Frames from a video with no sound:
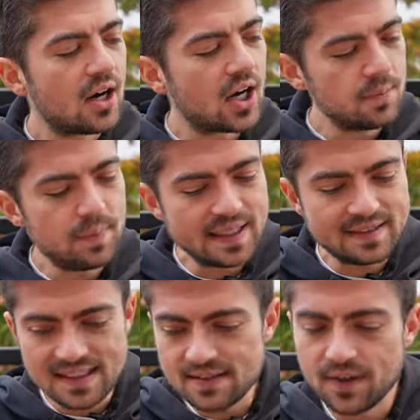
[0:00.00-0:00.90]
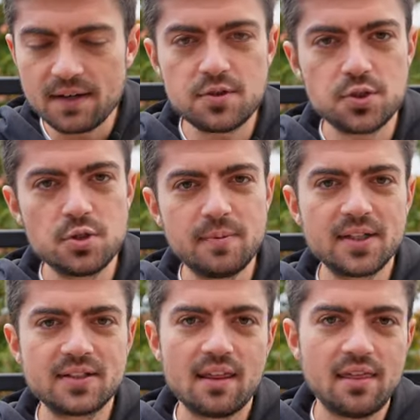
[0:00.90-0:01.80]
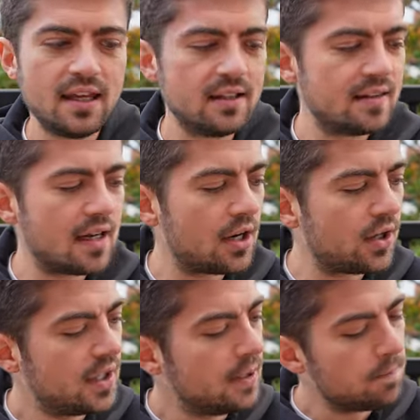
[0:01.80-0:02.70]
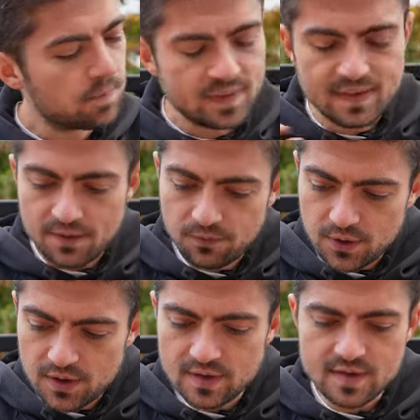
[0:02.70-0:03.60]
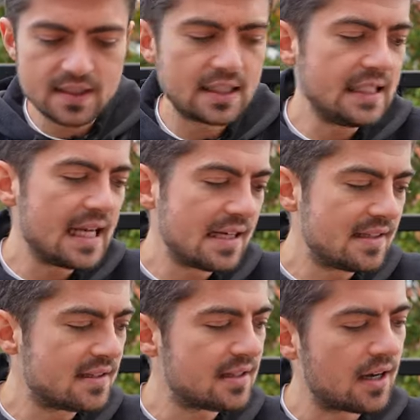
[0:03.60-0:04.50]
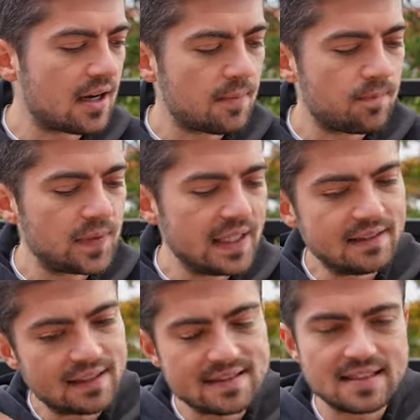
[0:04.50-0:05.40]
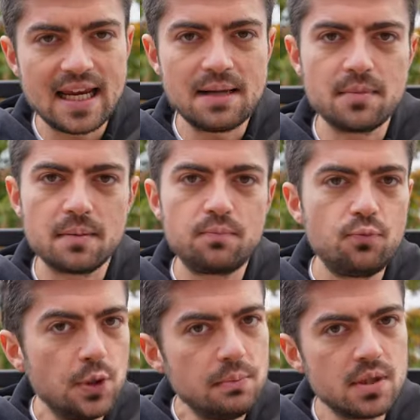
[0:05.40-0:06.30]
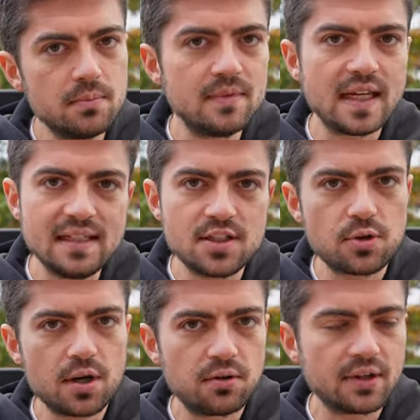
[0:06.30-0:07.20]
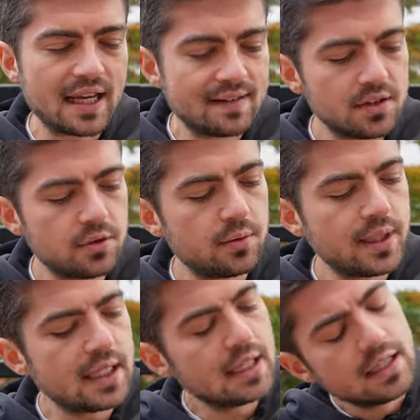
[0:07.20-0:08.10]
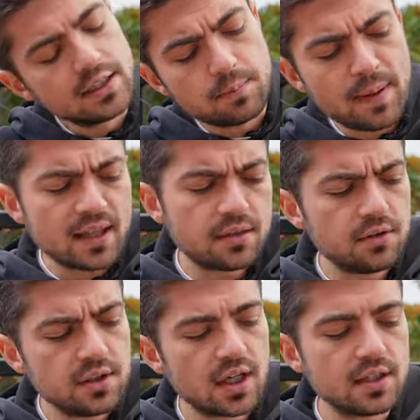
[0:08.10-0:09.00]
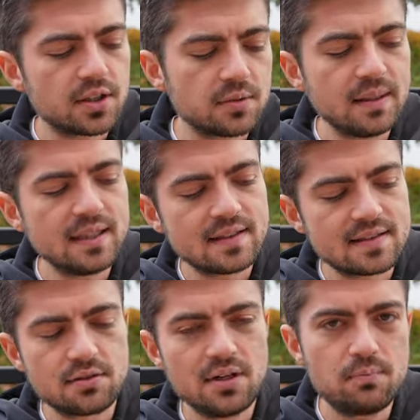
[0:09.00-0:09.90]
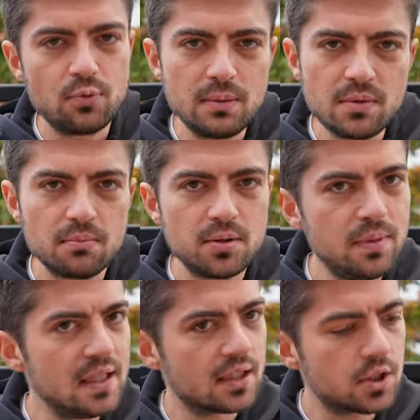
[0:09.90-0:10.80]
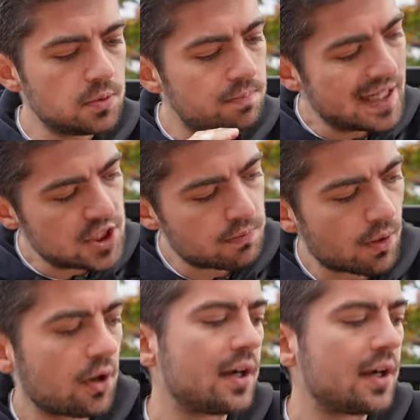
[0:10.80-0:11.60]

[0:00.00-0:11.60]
I picked these 5 shoes because I think they're different, yet in that same premium daily trainer category, the Peg 39 not being necessarily premium, but being a good benchmark.